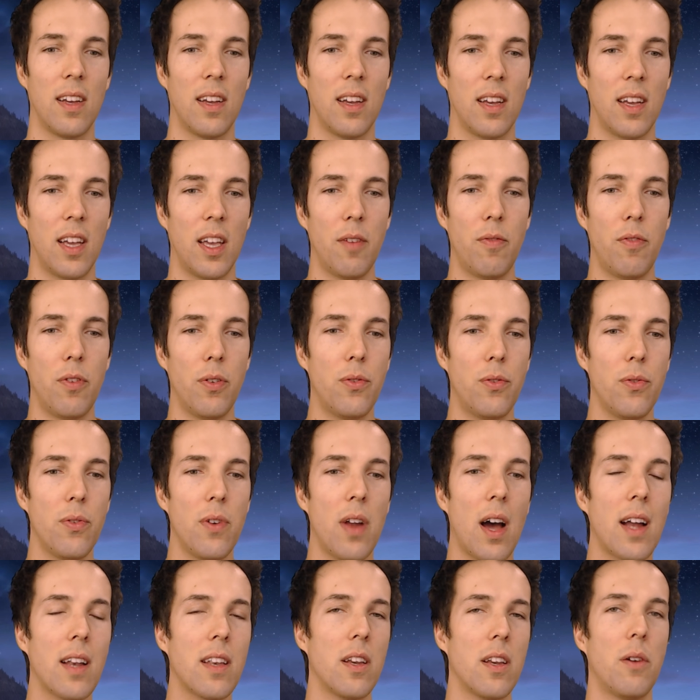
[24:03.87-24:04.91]
If you do
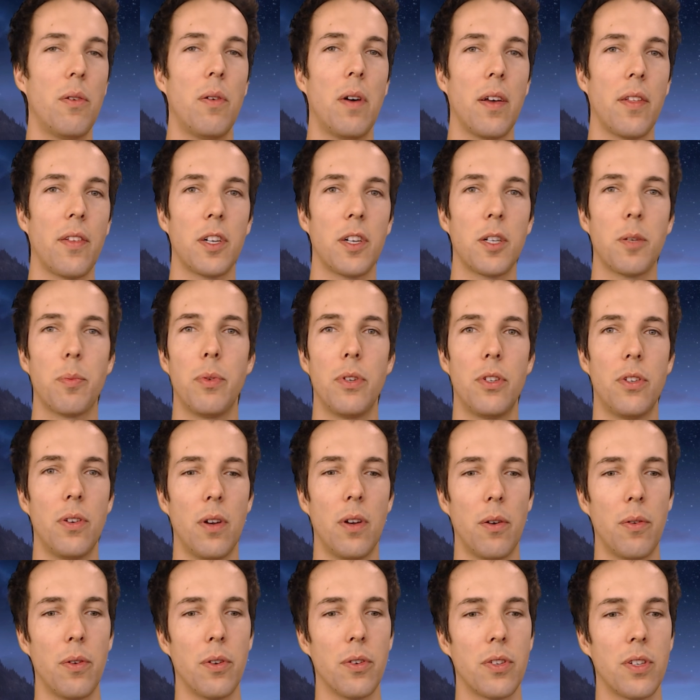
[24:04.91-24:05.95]
not know others but you
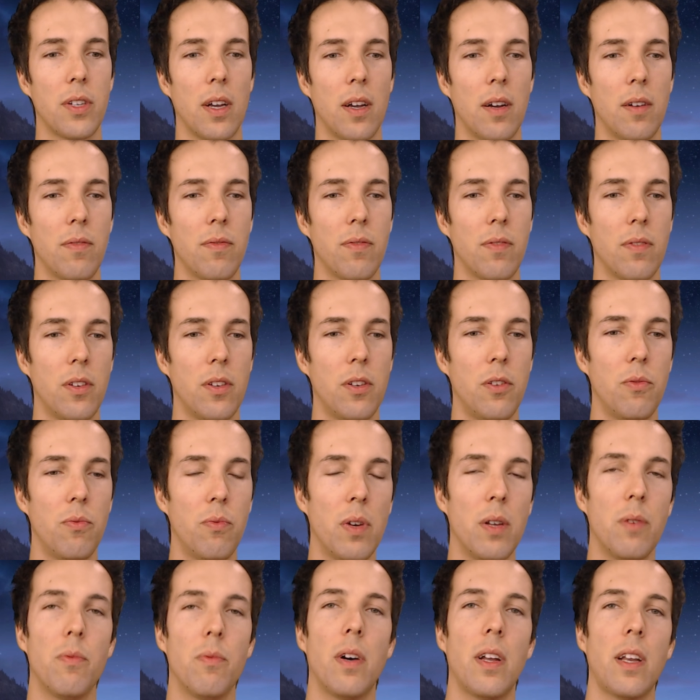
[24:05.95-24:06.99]
know yourself, you
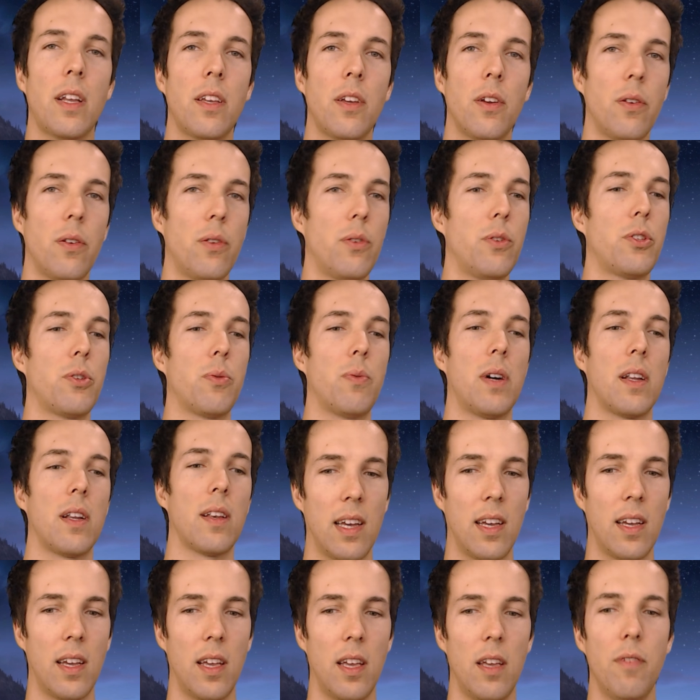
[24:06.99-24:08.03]
win one and you lose
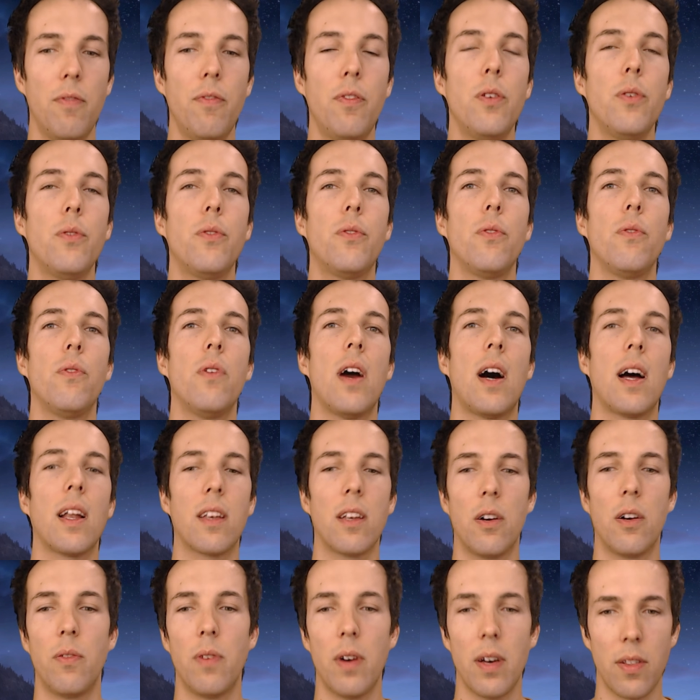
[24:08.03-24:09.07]
one. If you do not
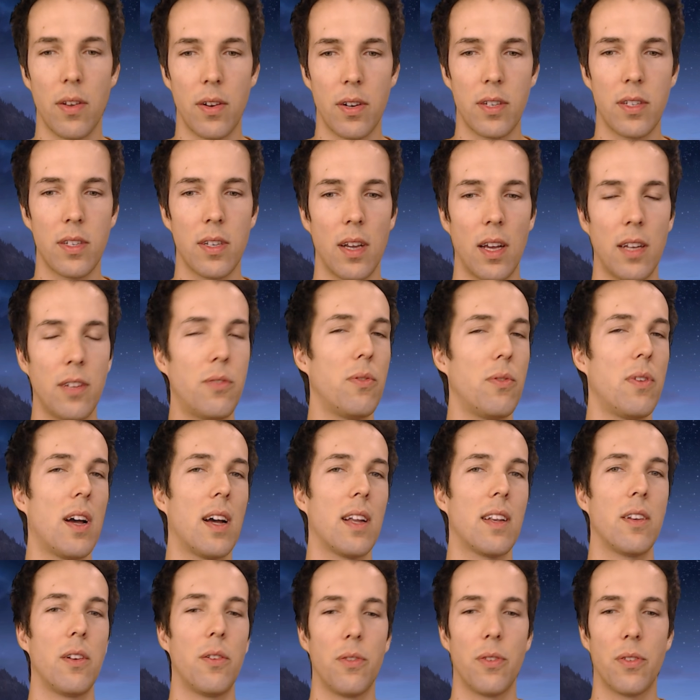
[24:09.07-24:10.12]
know others and do
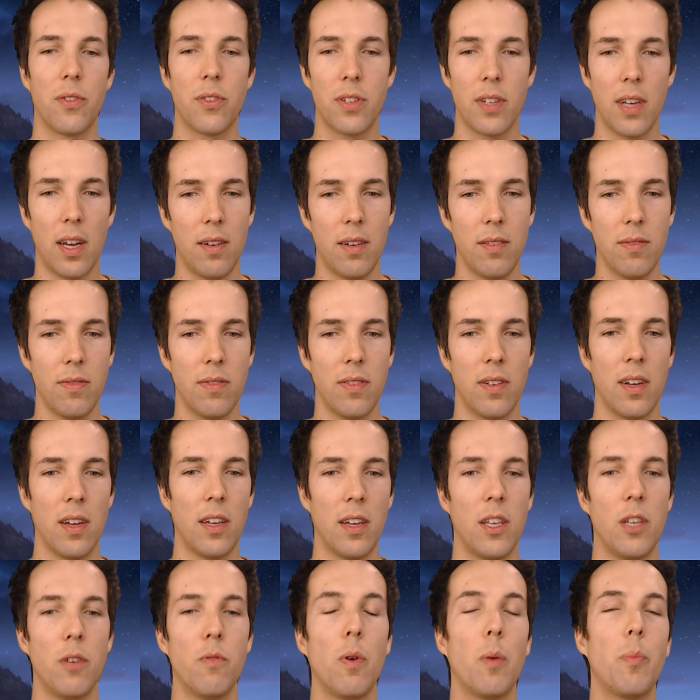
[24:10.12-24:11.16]
not know yourself,
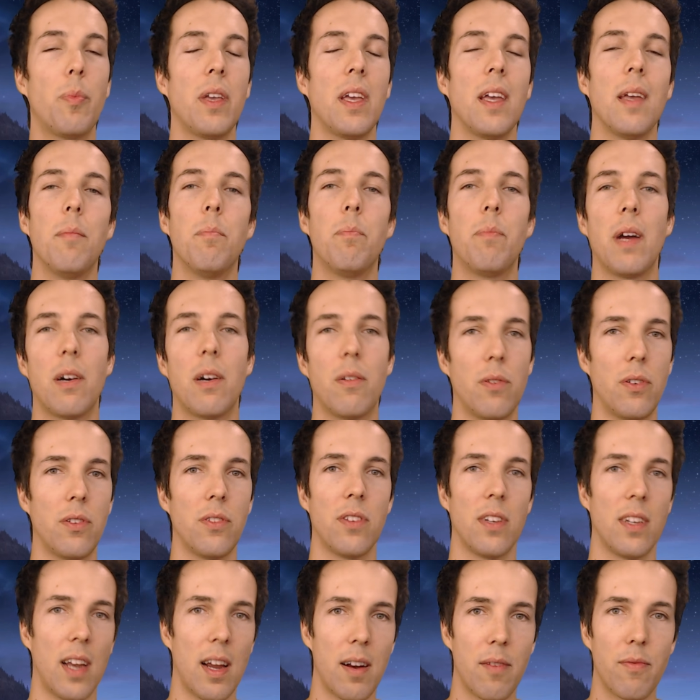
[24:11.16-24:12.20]
you will be
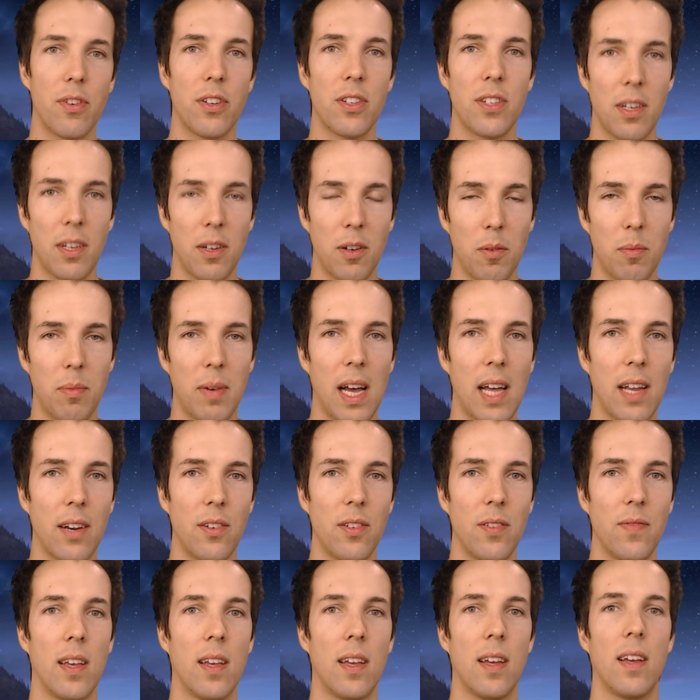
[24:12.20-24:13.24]
imperiled in every single
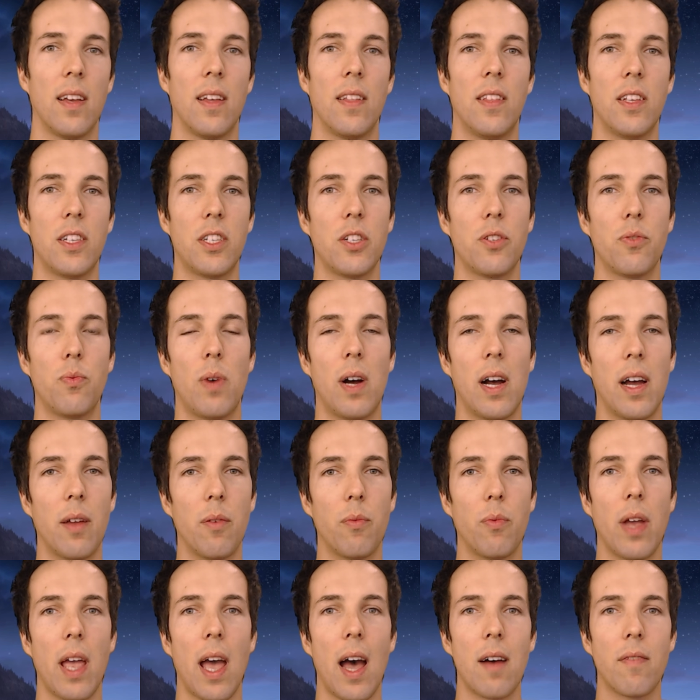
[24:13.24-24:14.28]
battle. This is why
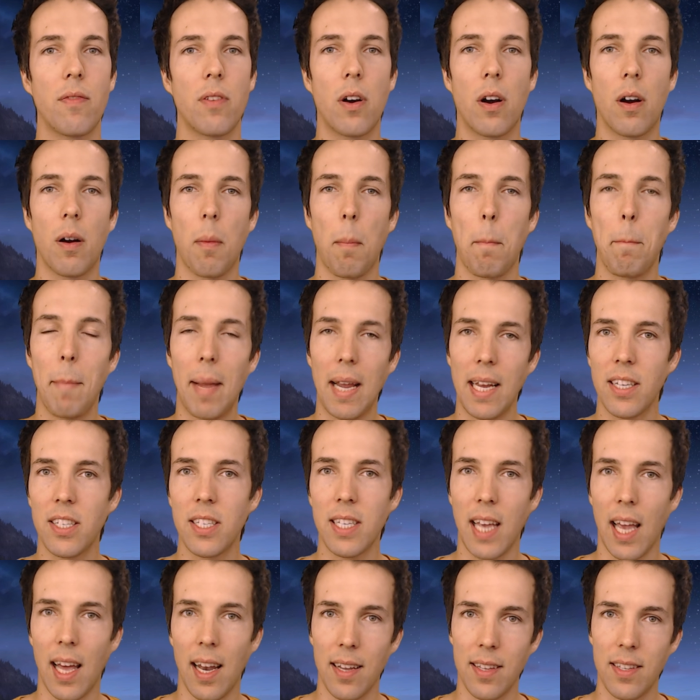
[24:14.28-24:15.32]
we have our main
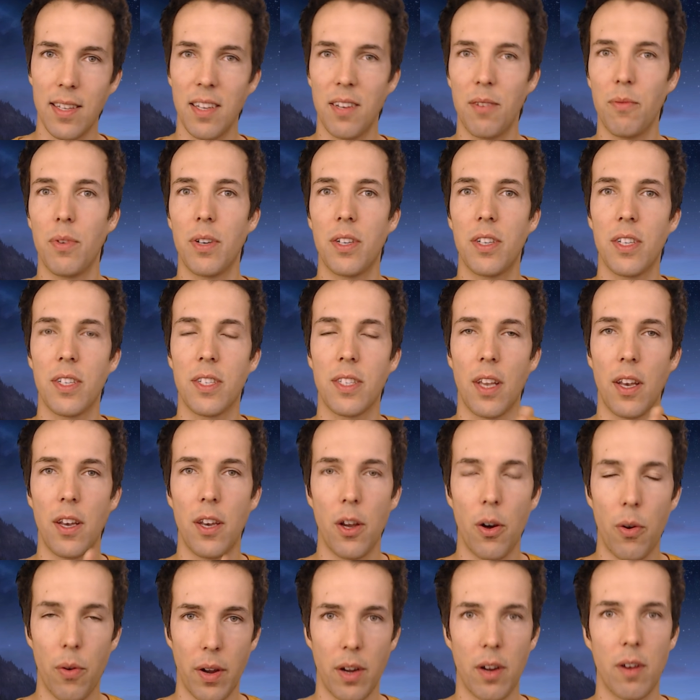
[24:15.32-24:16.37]
skeleton, which is the
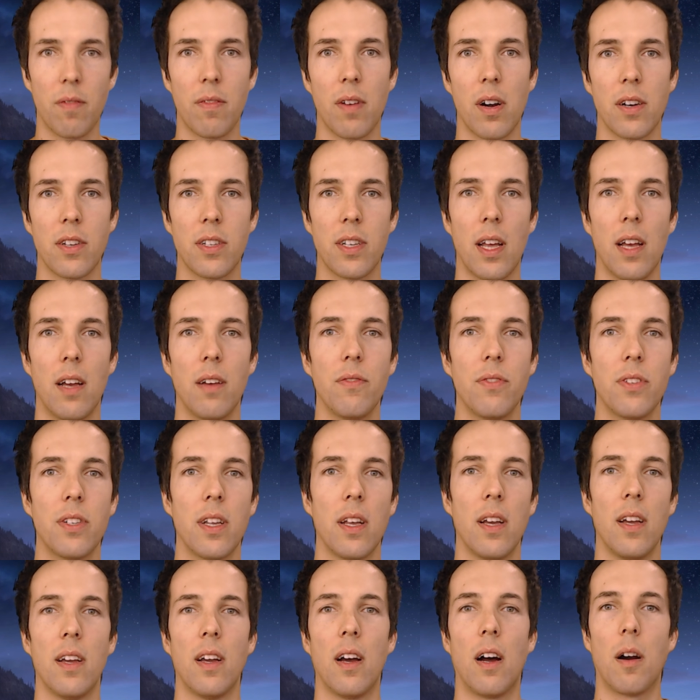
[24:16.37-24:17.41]
knowing of ourselves,
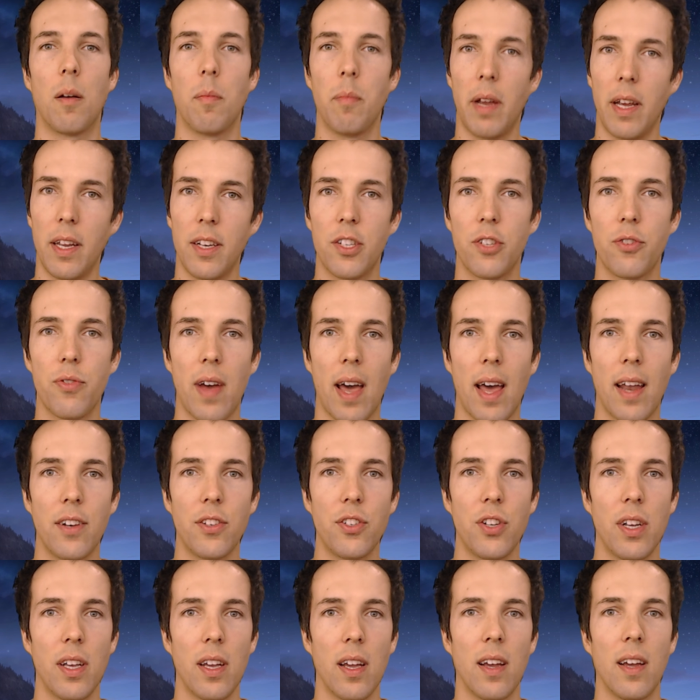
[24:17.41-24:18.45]
our main
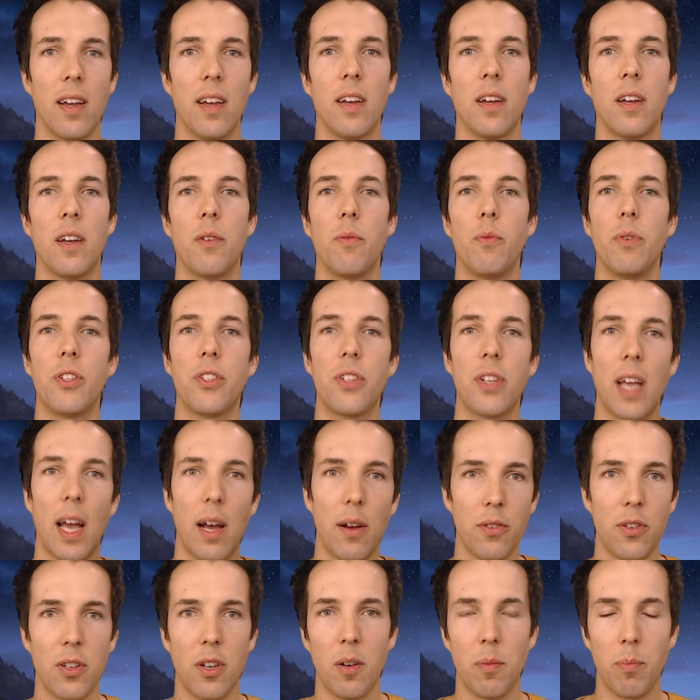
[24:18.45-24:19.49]
strategy. We
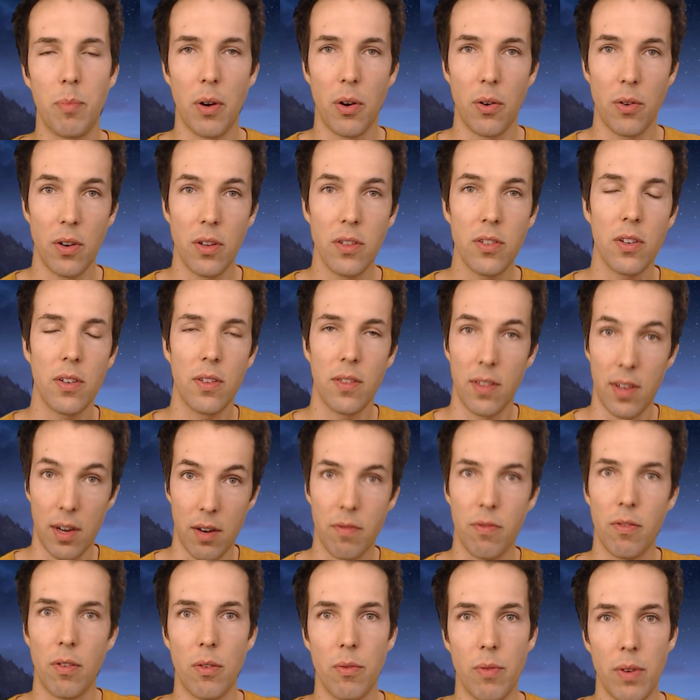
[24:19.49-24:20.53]
scout an opponent,
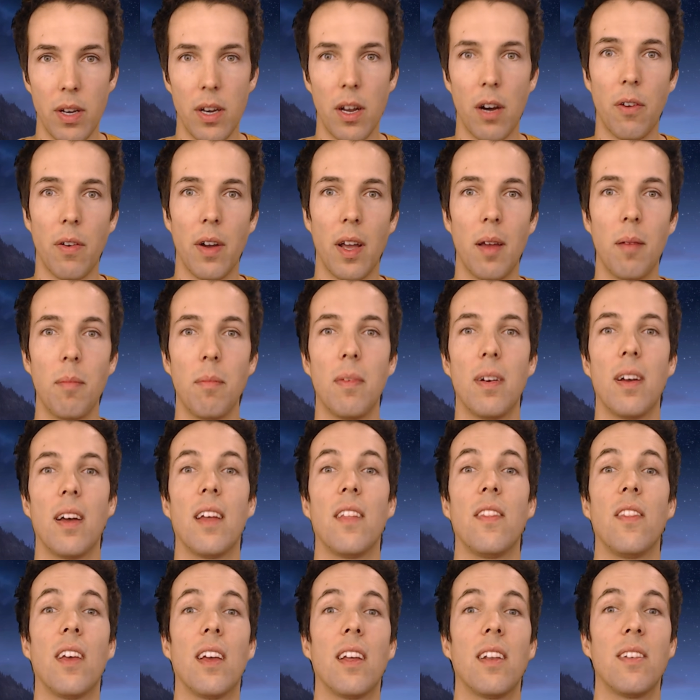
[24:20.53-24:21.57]
therefore we know him,
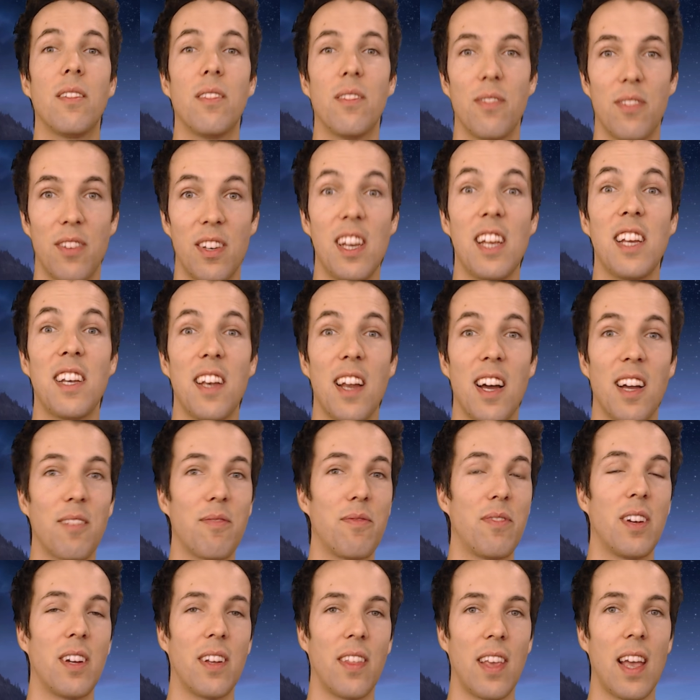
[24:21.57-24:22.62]
and then need not
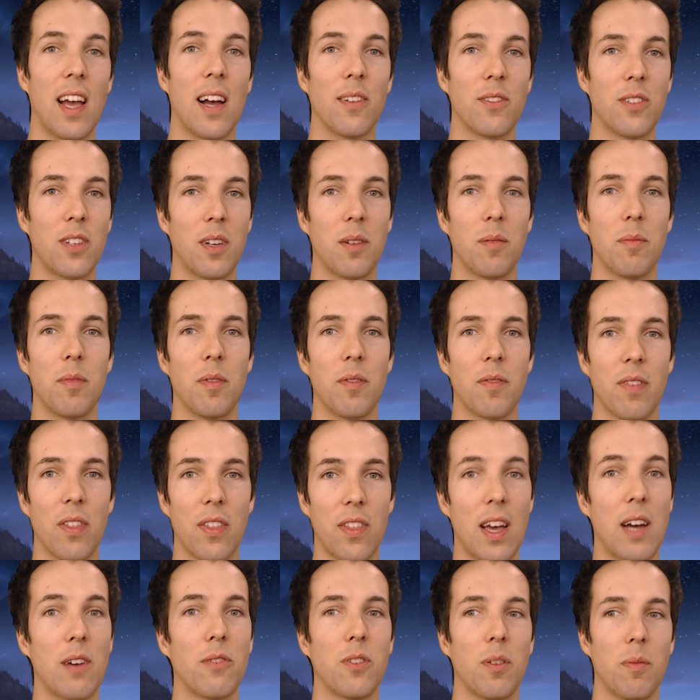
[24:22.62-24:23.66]
fear the outcome of
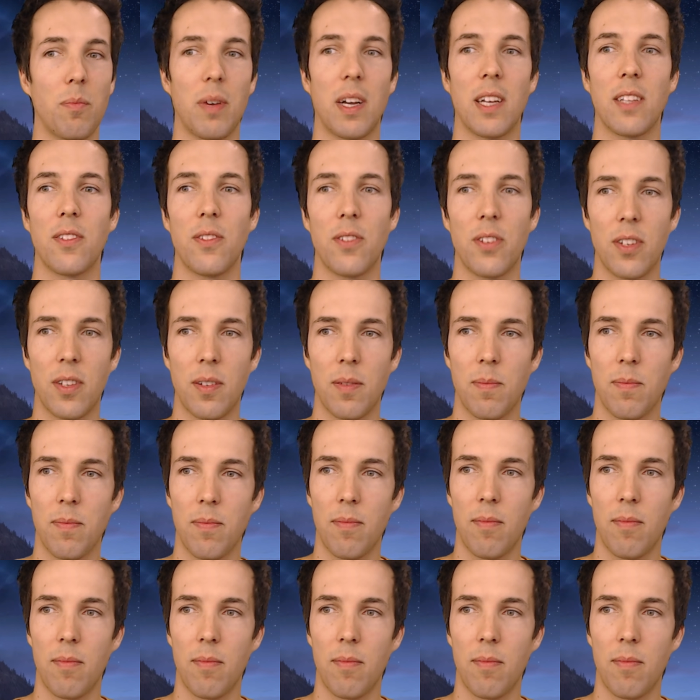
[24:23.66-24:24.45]
1,000 battles.